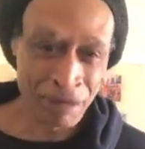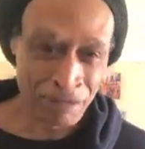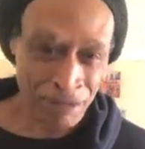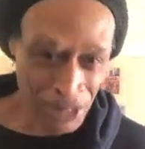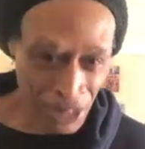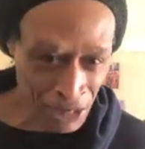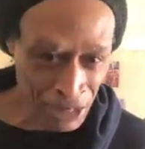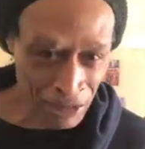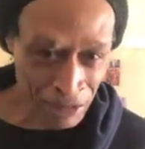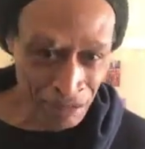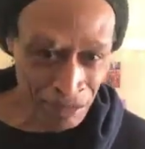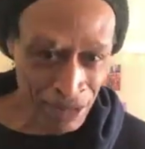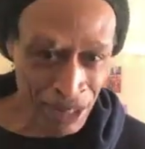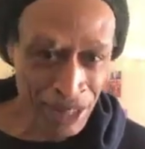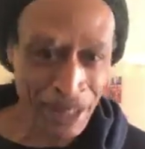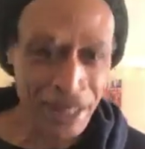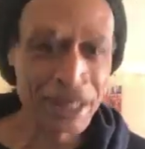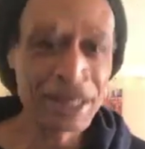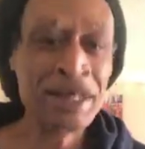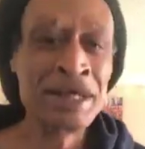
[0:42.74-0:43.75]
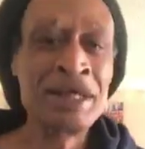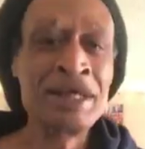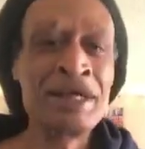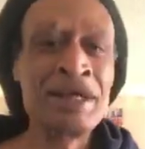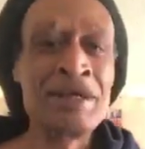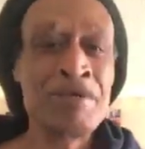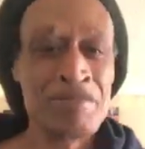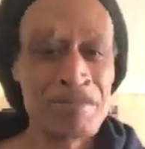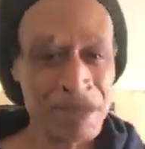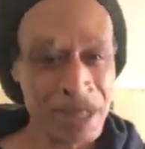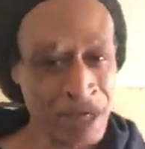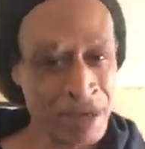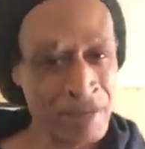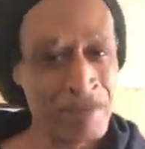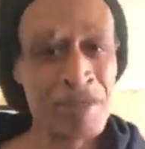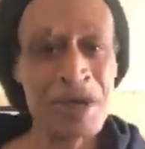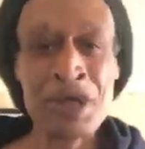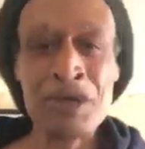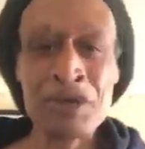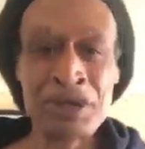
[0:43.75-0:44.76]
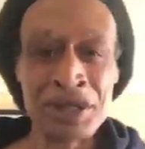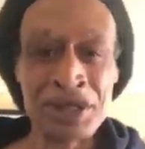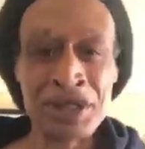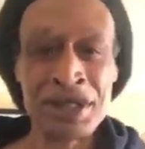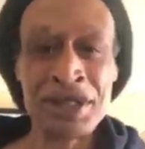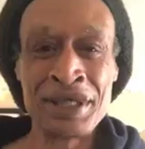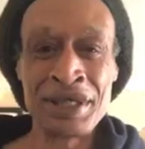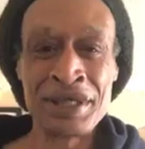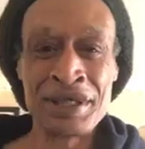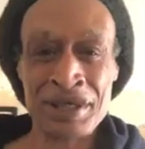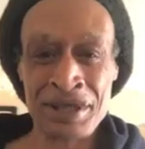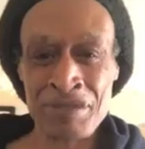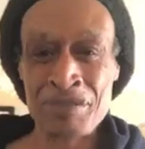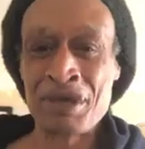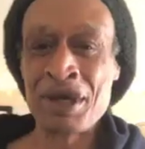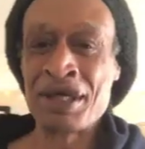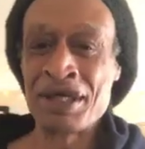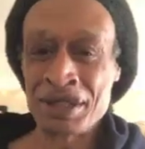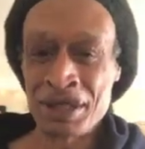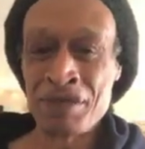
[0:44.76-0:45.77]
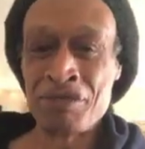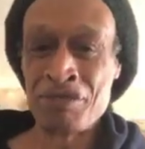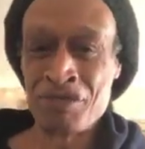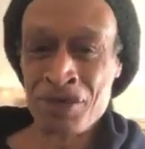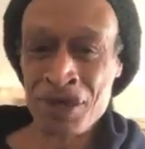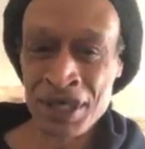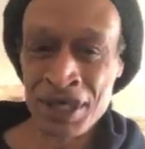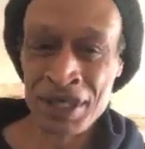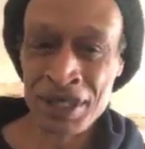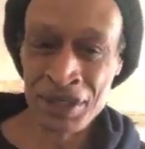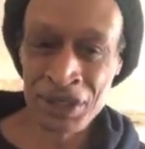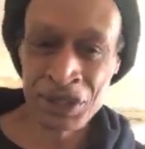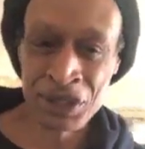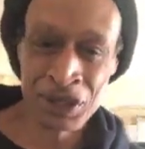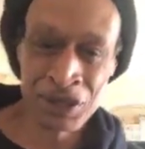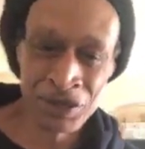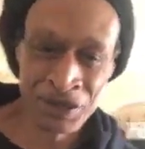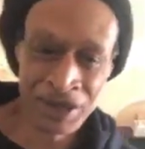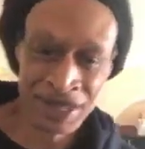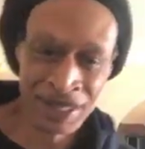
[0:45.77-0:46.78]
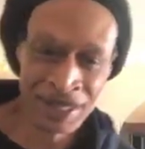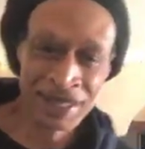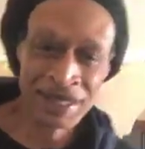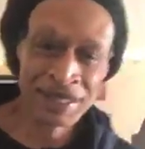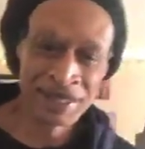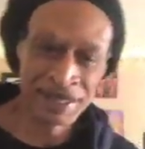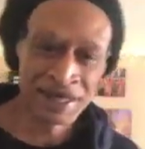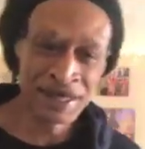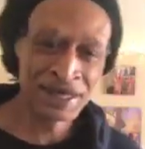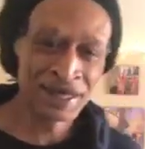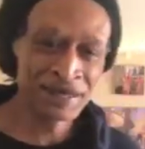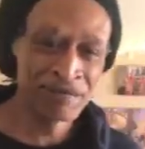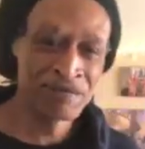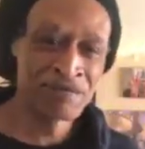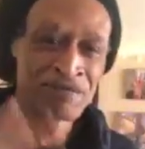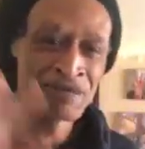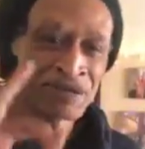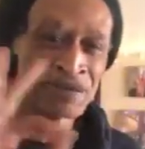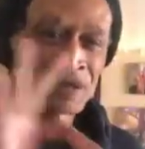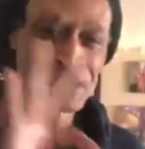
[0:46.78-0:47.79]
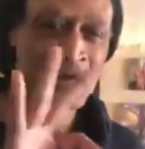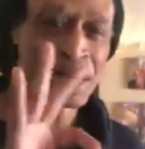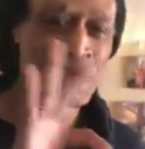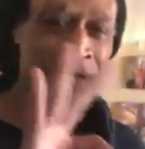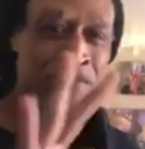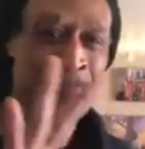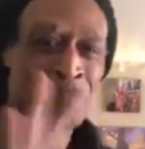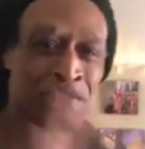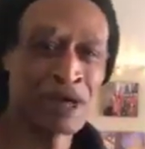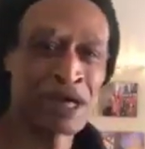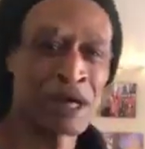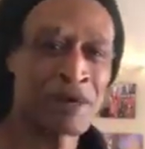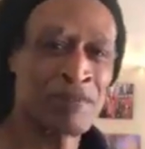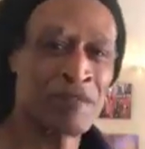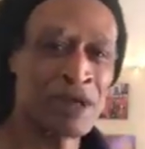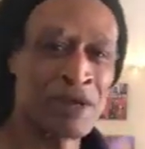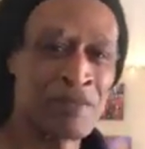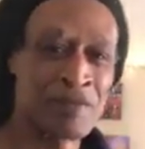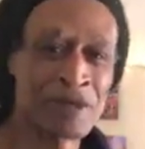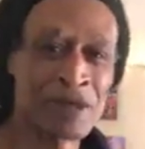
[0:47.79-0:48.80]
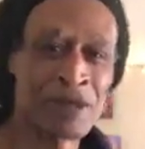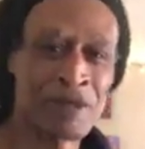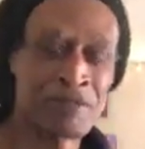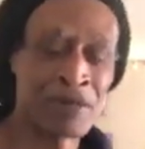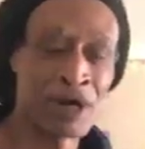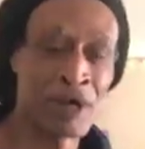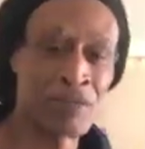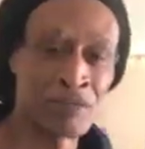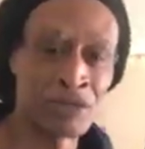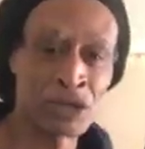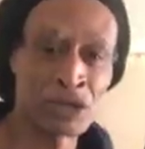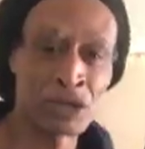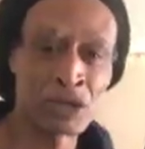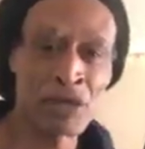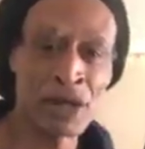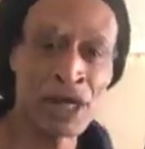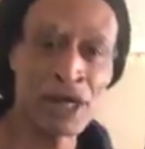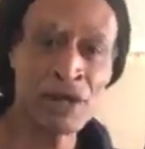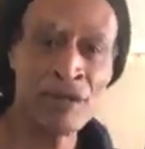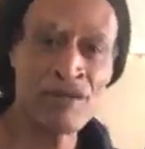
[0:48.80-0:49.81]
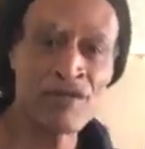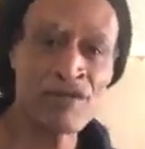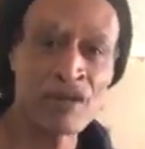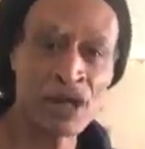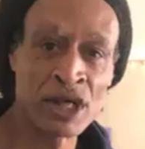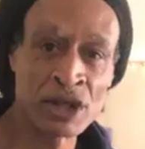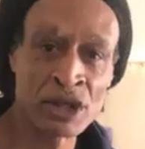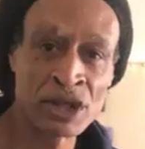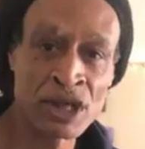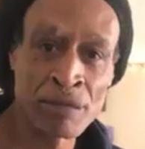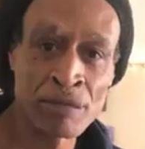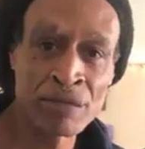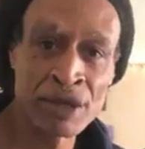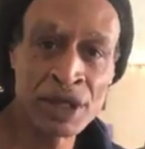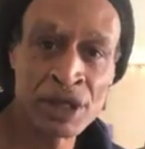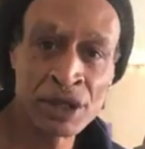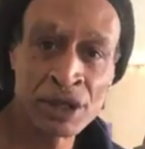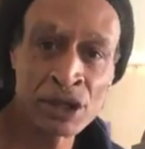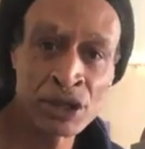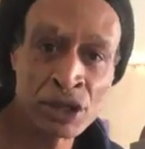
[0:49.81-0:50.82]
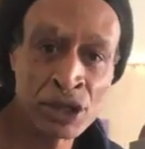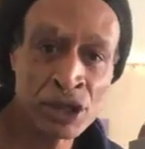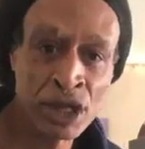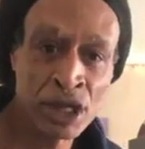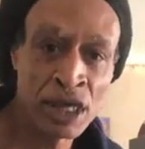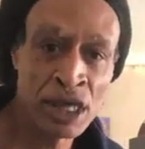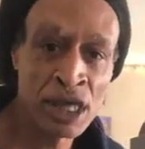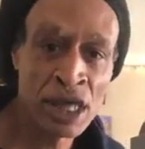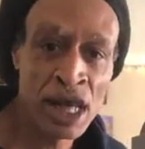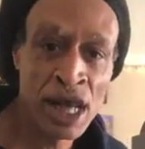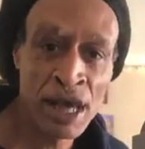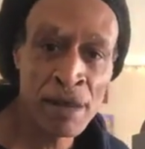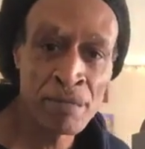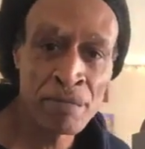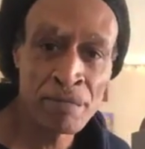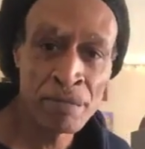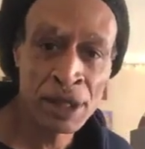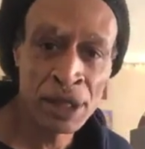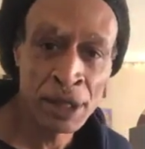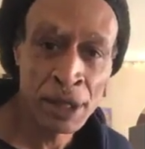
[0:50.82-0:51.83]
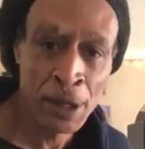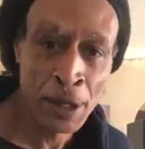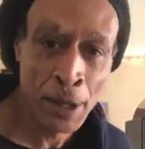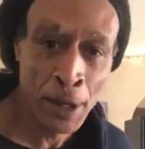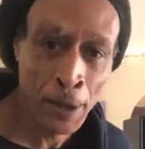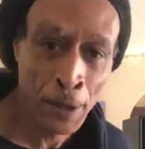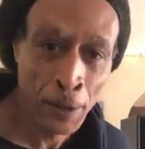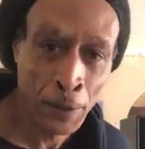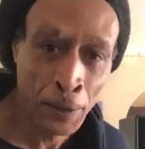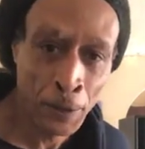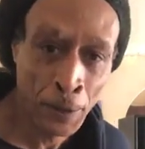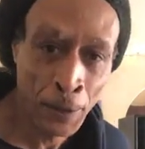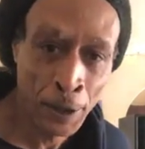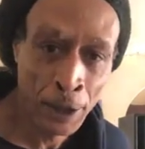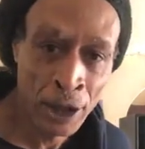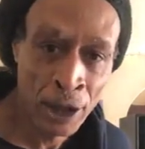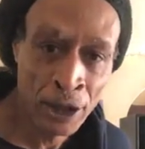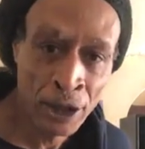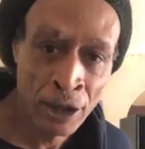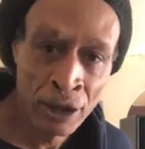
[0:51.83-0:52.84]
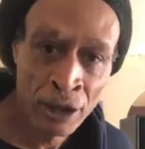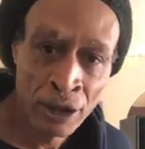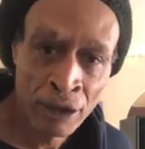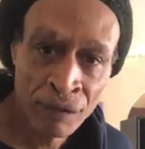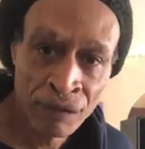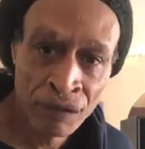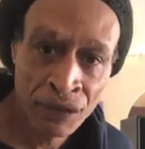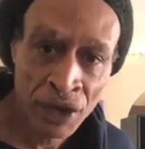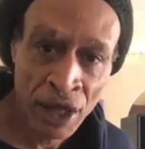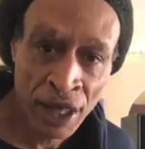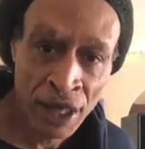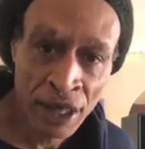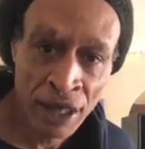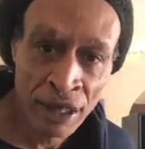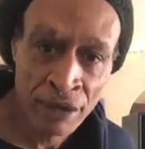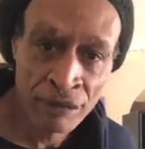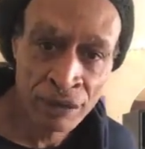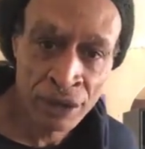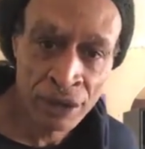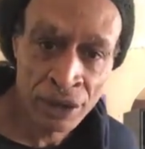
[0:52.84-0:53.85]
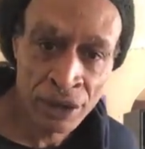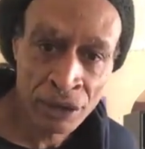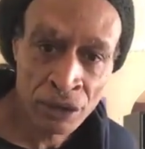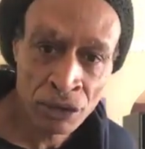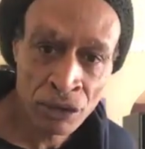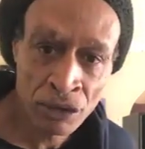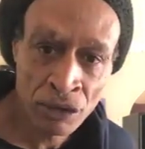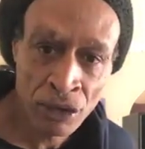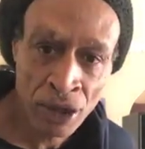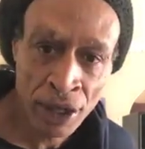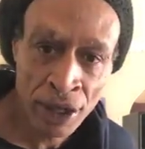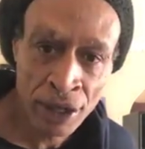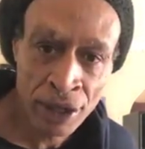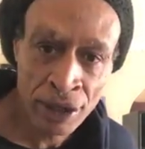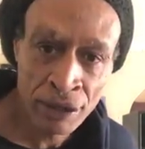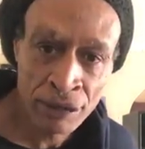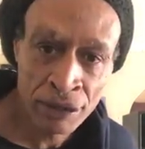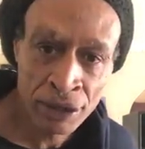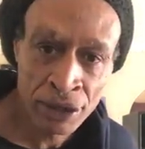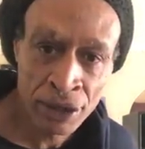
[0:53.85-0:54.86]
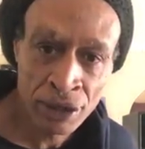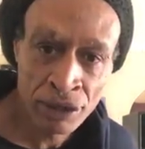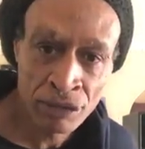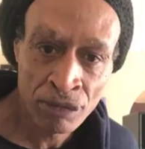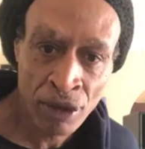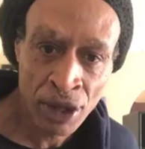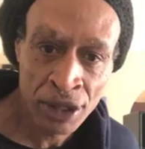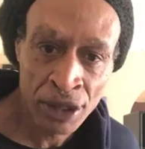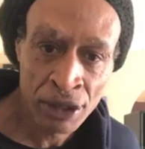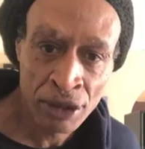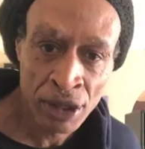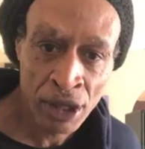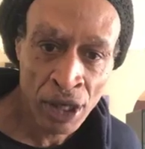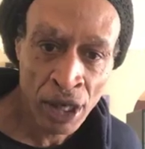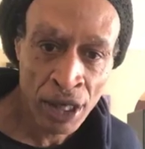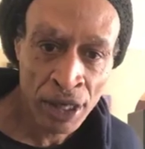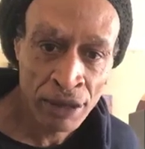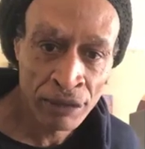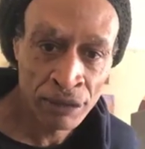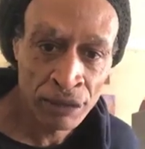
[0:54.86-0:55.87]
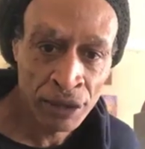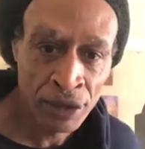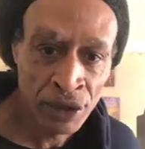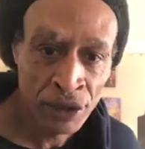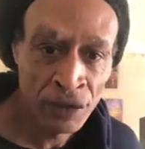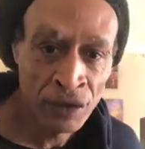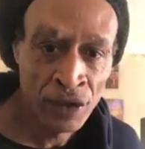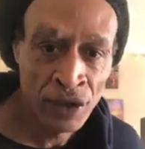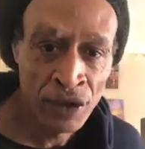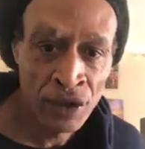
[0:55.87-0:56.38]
big up Dog Bite, big up Mel G, who play some wicked tune. Yeah, so big up them people. I'm just waiting for somebody just to let me know that everything's all right and everything's running live.